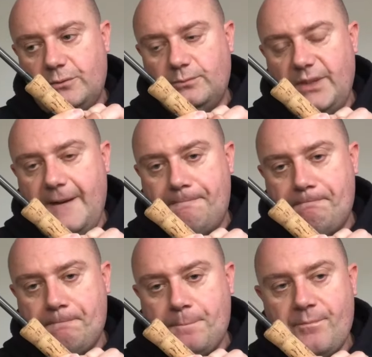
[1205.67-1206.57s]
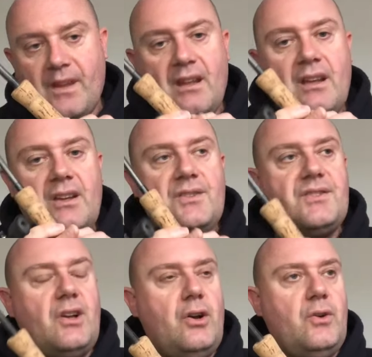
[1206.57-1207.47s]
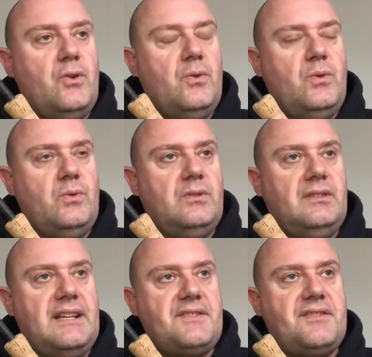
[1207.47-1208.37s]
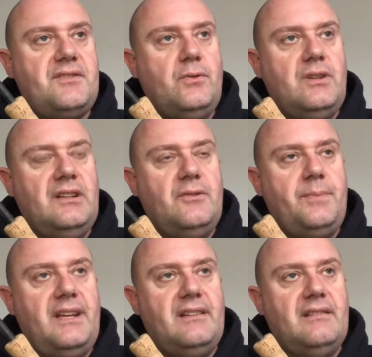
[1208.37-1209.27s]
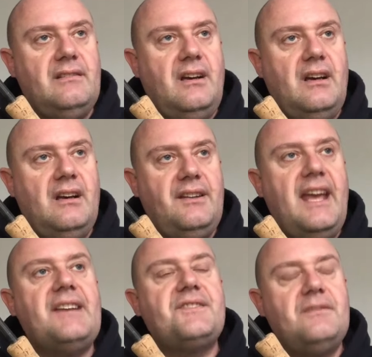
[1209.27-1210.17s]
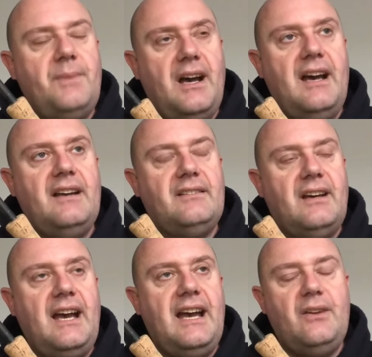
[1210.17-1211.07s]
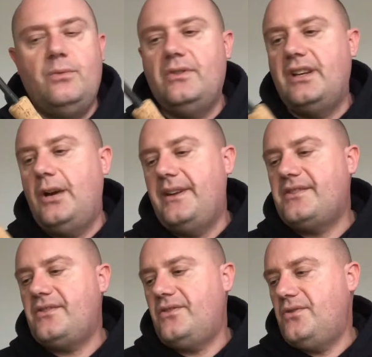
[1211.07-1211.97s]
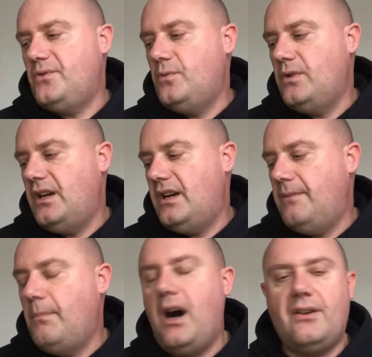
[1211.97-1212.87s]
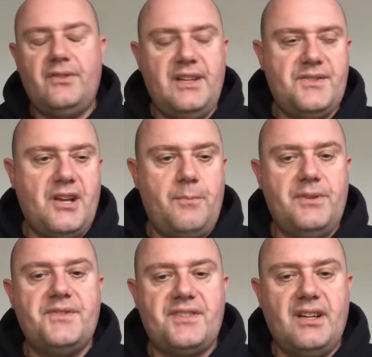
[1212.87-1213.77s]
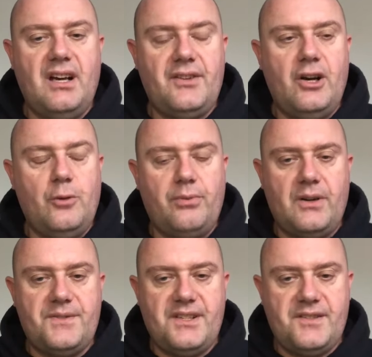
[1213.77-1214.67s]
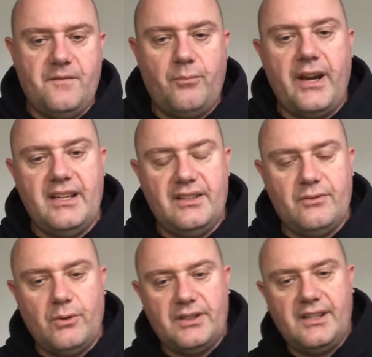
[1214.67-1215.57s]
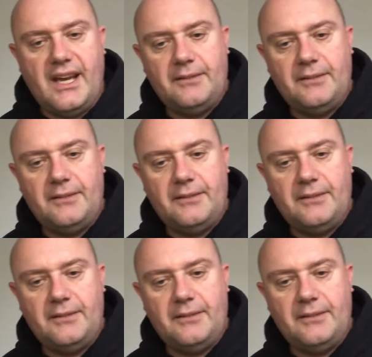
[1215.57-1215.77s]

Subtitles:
Yeah. So let's talk a little bit next about how we're going to mark things up and start the whole process of breaking the rod down.